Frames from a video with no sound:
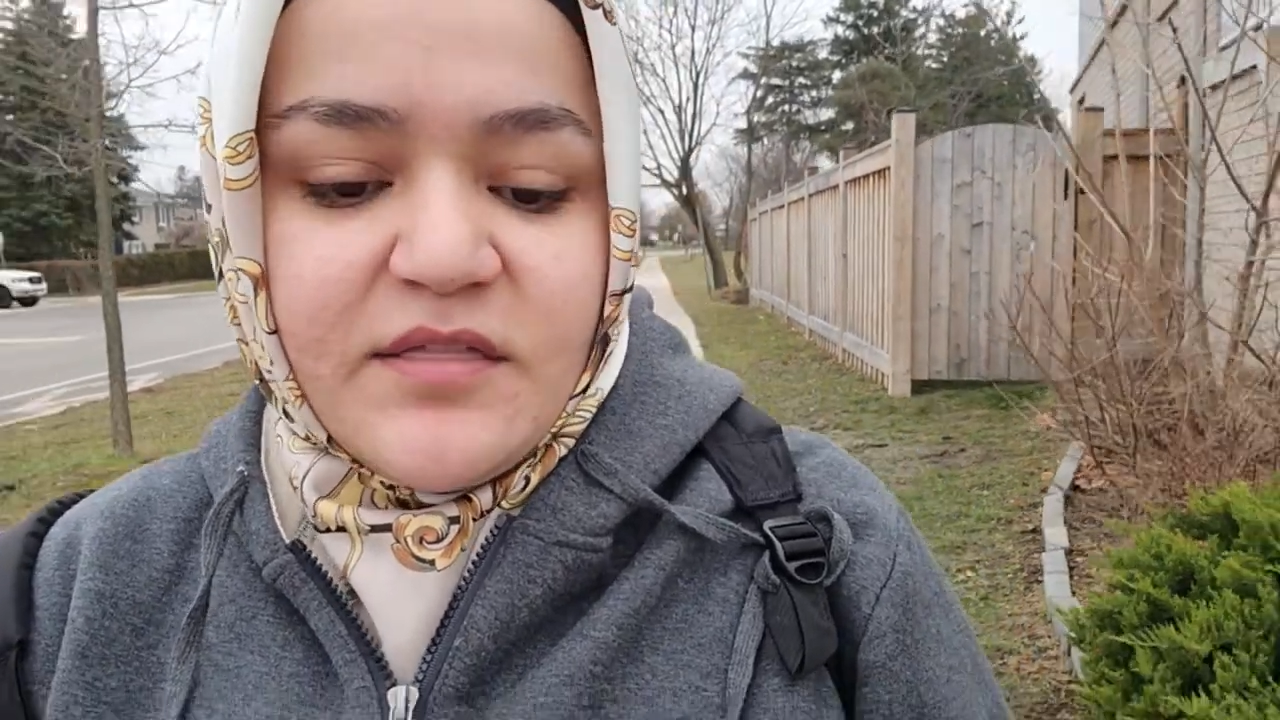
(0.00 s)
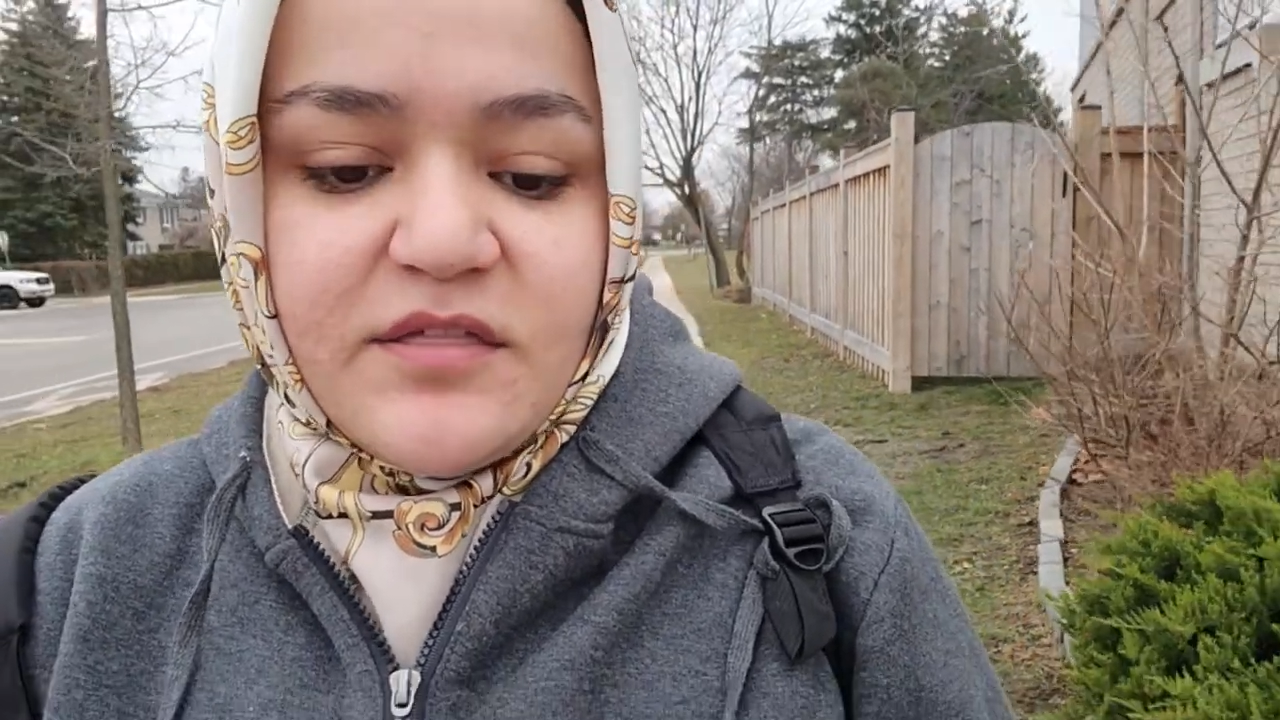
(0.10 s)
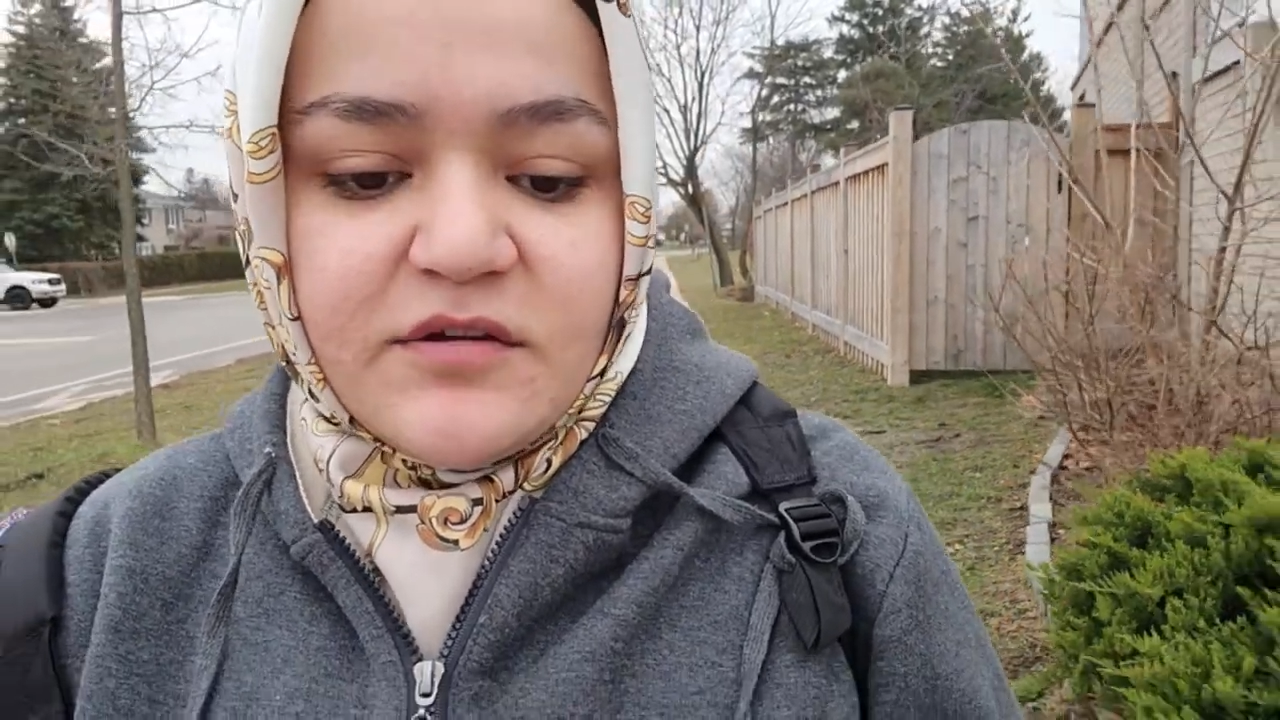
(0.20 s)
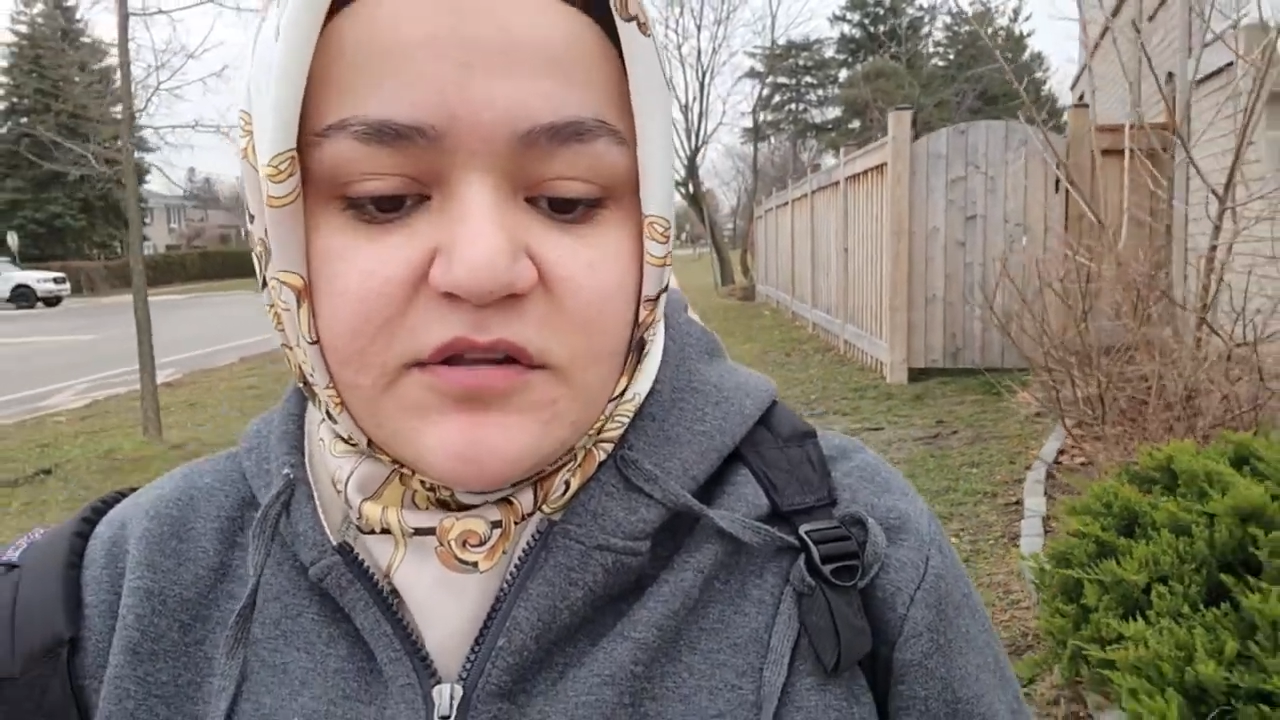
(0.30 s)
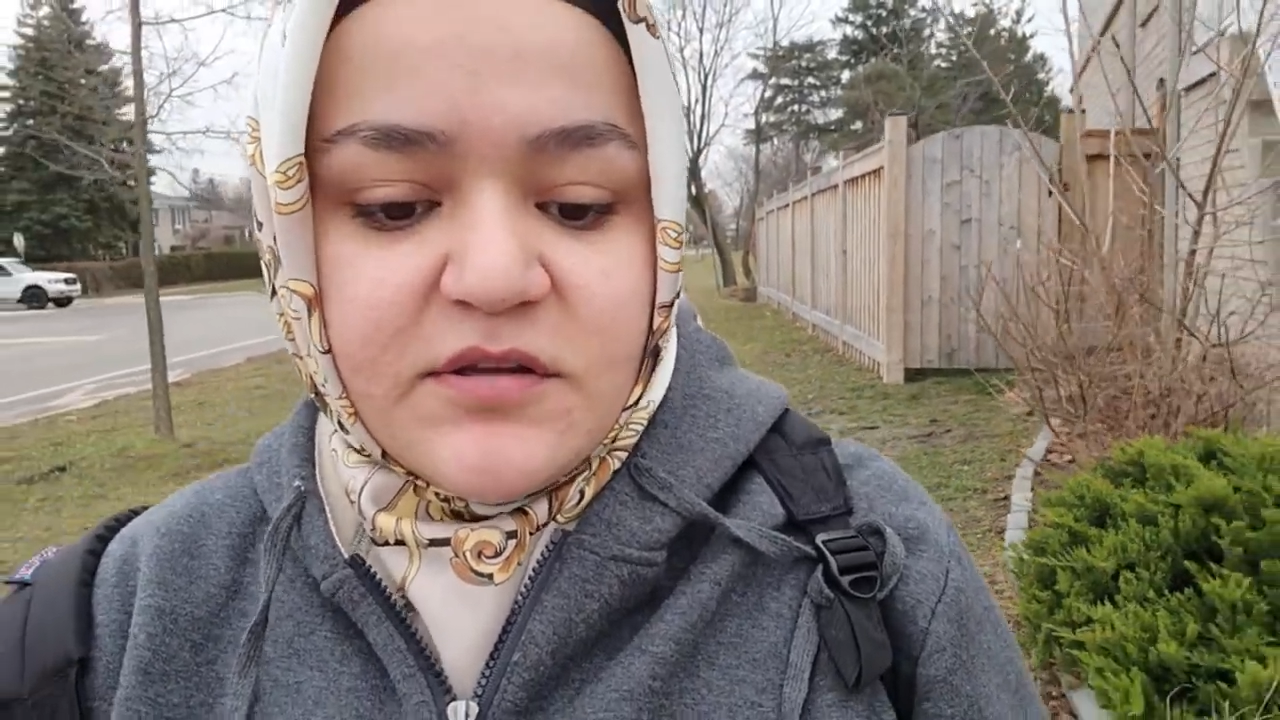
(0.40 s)

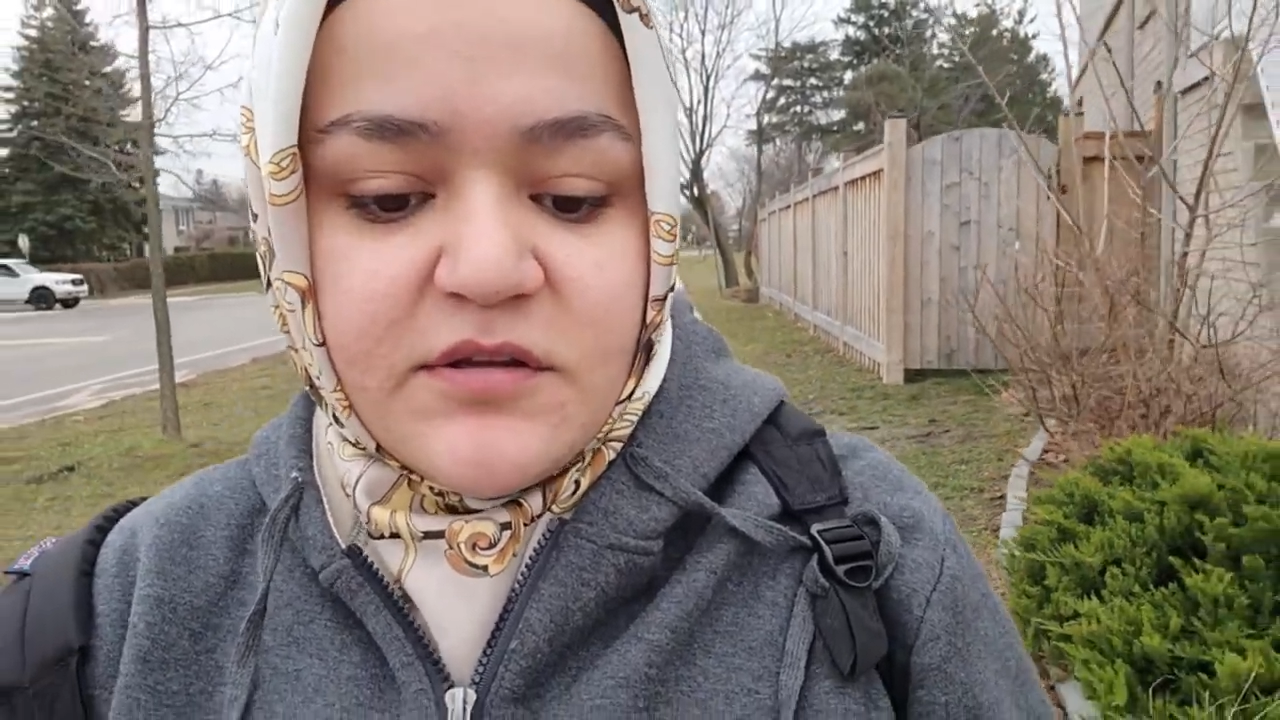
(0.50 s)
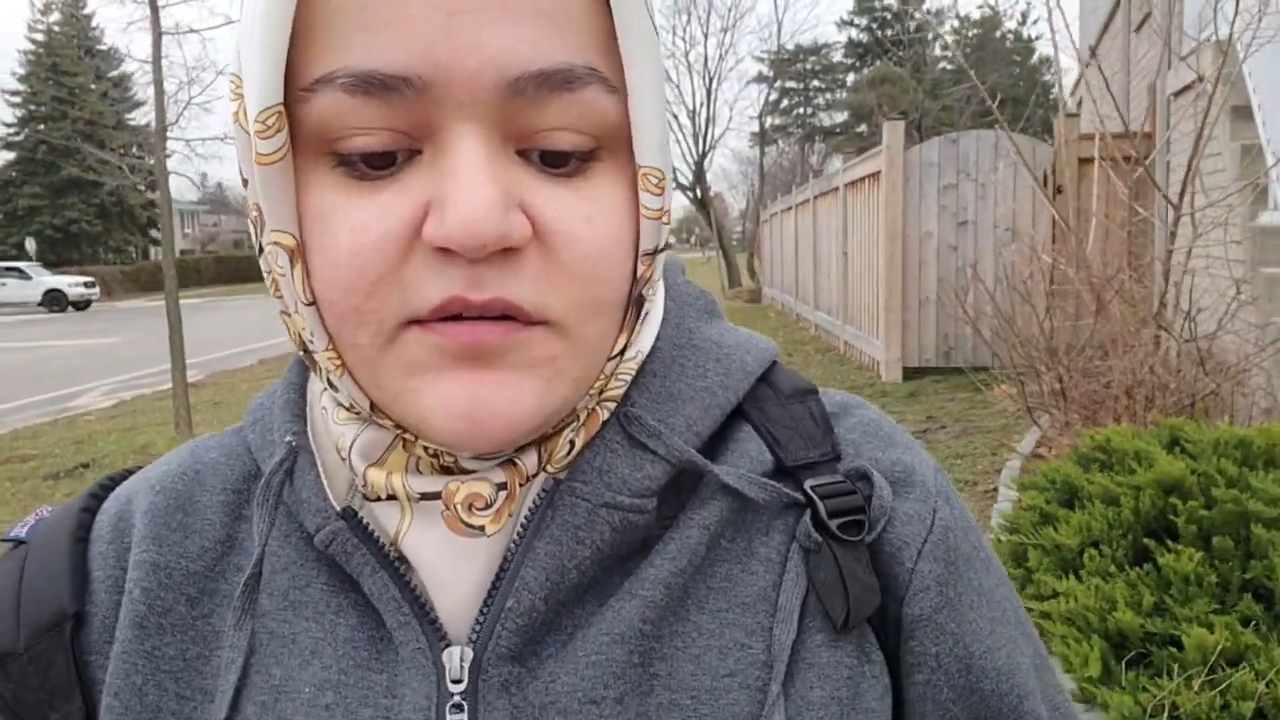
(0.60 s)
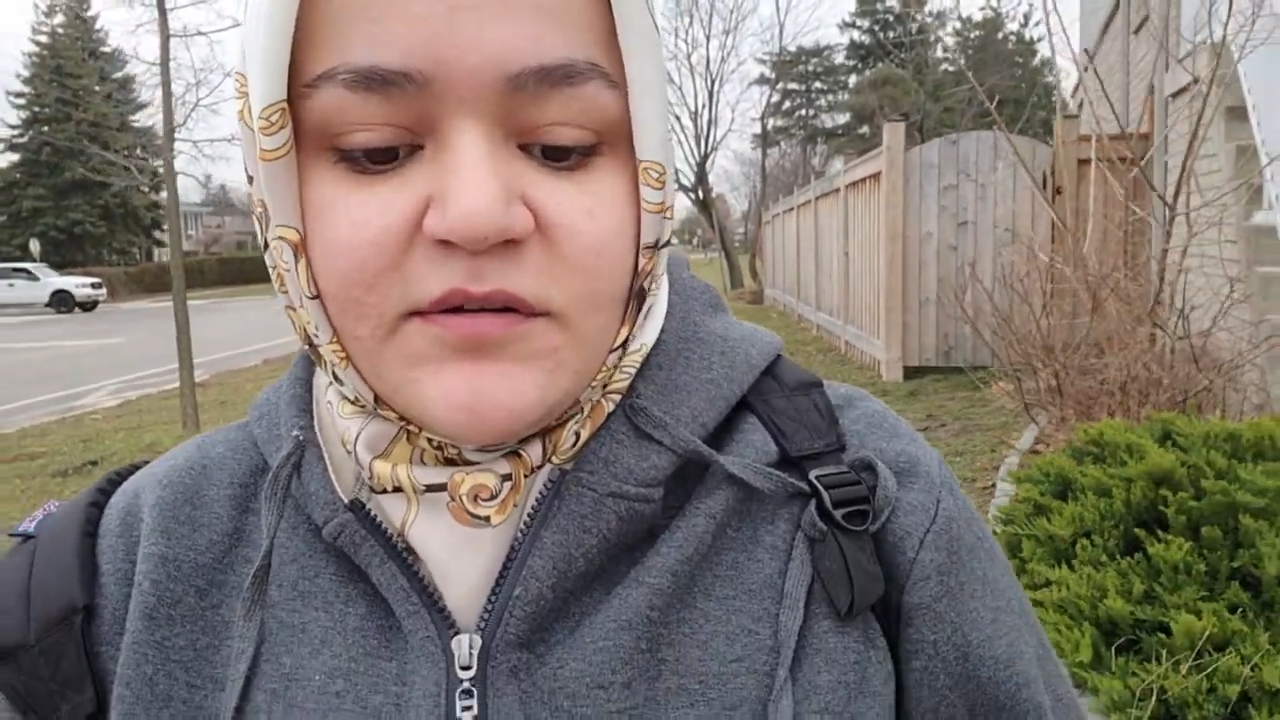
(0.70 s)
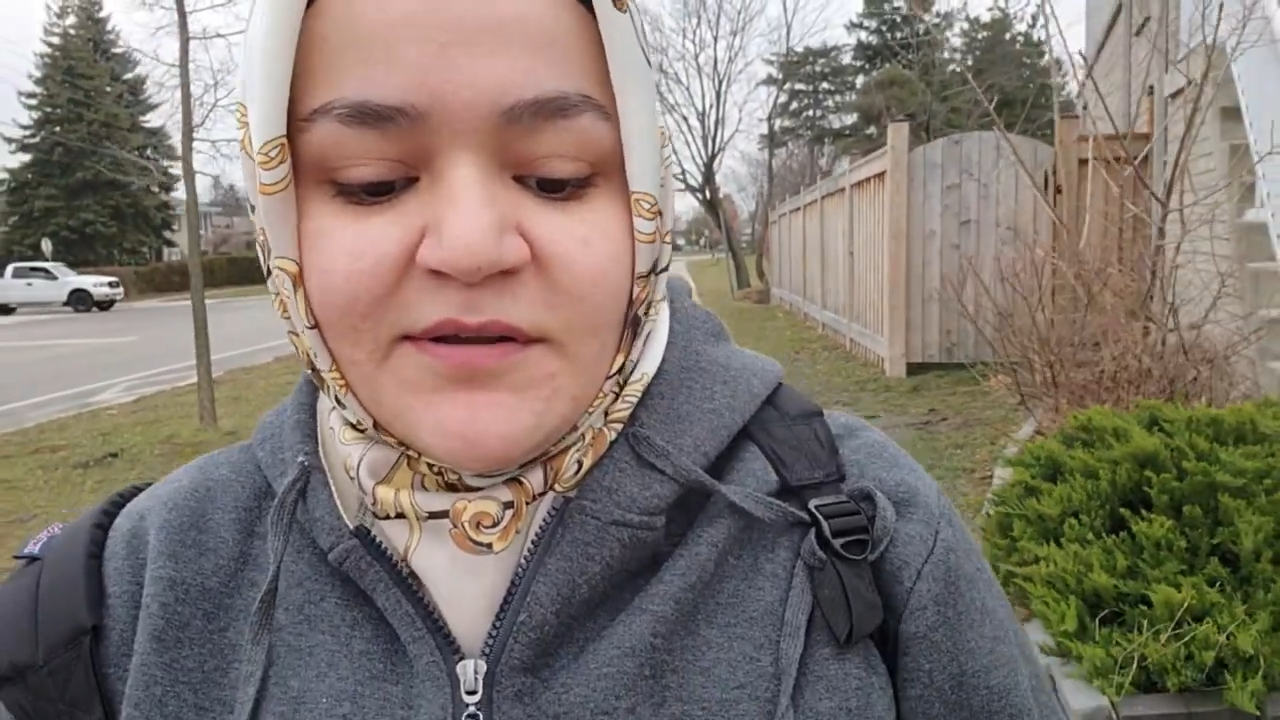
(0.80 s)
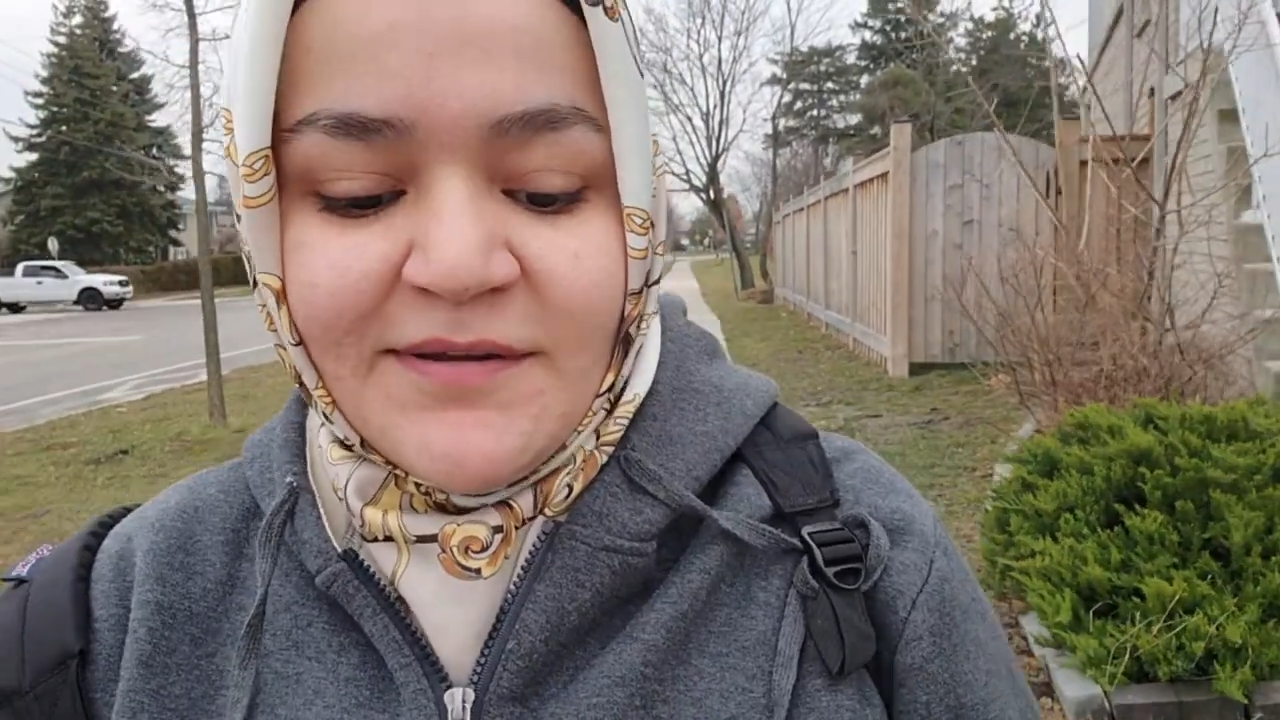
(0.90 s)
certain